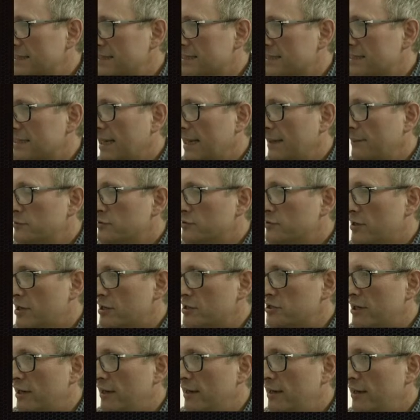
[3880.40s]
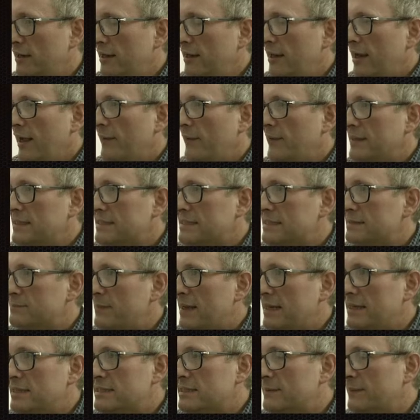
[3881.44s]
the same structure. And this is
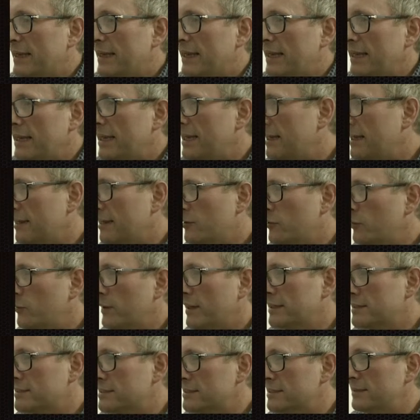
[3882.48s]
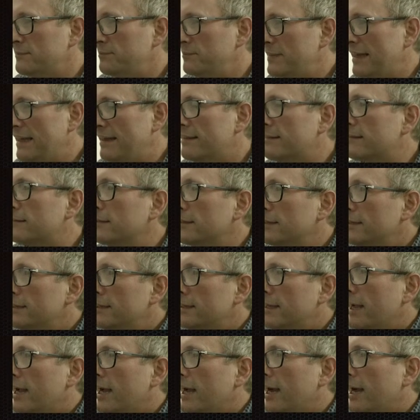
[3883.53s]
meant to be, according to the myth,
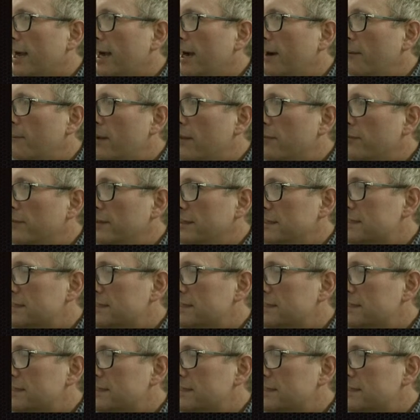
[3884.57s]
um, the